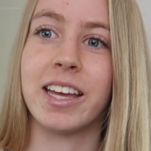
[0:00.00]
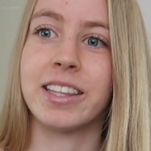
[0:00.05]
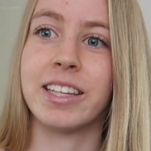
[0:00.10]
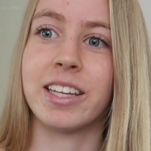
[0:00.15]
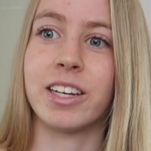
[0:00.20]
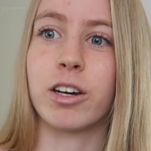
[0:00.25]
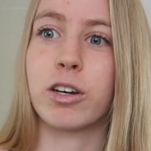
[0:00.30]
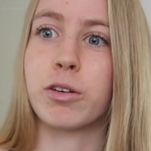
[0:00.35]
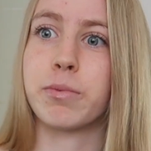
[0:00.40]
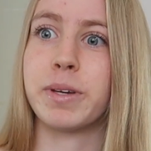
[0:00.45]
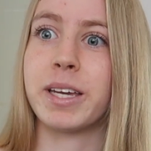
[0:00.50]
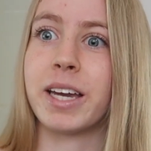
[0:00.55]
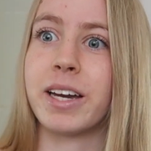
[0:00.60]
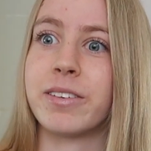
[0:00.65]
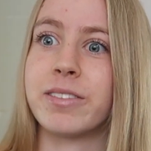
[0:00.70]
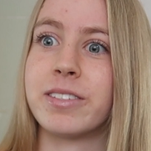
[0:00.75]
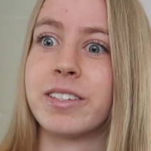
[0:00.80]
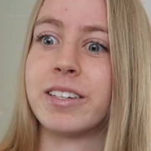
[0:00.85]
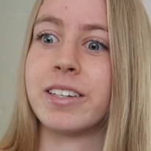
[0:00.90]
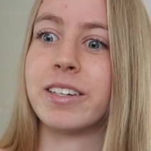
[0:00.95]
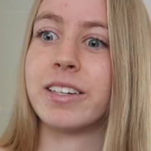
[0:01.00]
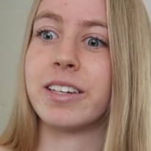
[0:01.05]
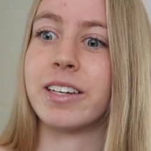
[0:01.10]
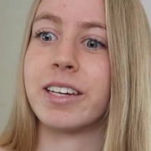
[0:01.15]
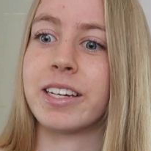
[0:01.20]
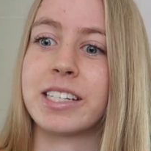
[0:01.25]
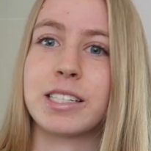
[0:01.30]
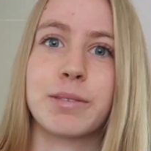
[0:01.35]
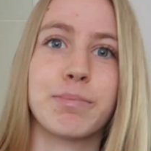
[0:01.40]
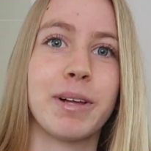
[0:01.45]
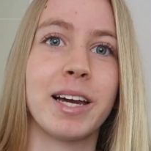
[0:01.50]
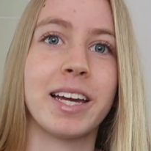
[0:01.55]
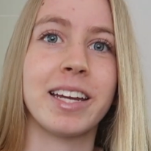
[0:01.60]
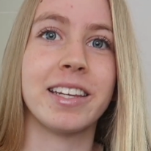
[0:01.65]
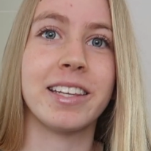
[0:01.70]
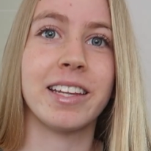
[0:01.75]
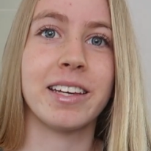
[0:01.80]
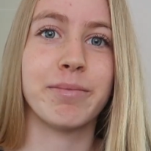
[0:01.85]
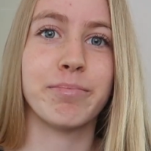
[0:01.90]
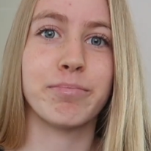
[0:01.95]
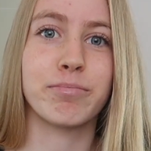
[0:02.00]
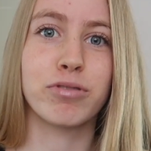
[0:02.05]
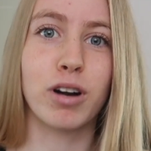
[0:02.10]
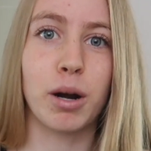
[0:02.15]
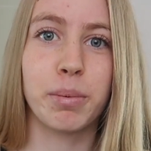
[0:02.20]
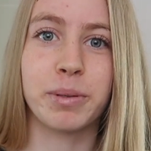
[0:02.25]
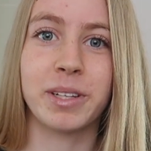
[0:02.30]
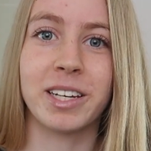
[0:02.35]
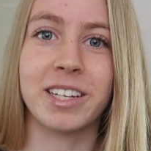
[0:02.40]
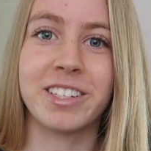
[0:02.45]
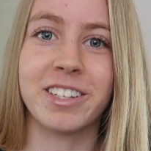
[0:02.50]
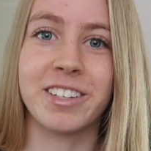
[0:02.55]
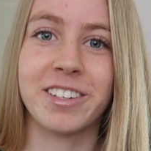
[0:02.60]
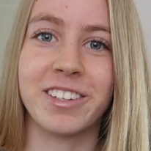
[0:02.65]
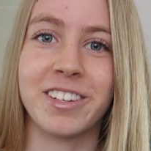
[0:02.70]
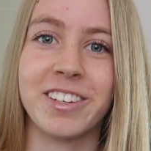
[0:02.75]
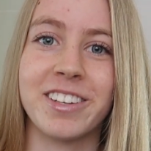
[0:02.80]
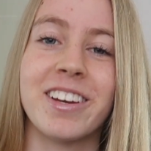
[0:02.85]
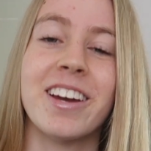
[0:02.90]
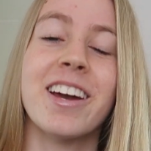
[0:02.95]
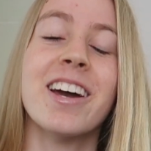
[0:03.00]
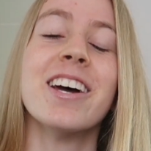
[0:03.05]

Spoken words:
they're not going to be able to explain them properly to you.